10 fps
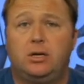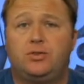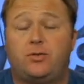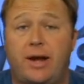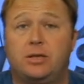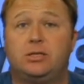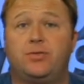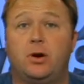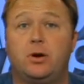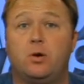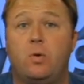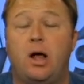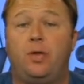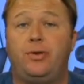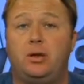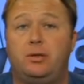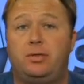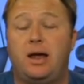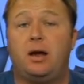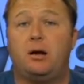then transfer your wealth into
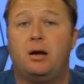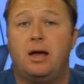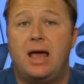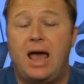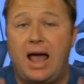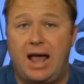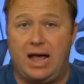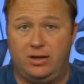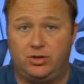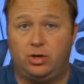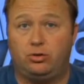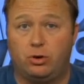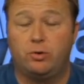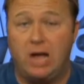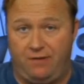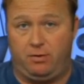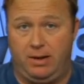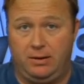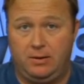their hands through government.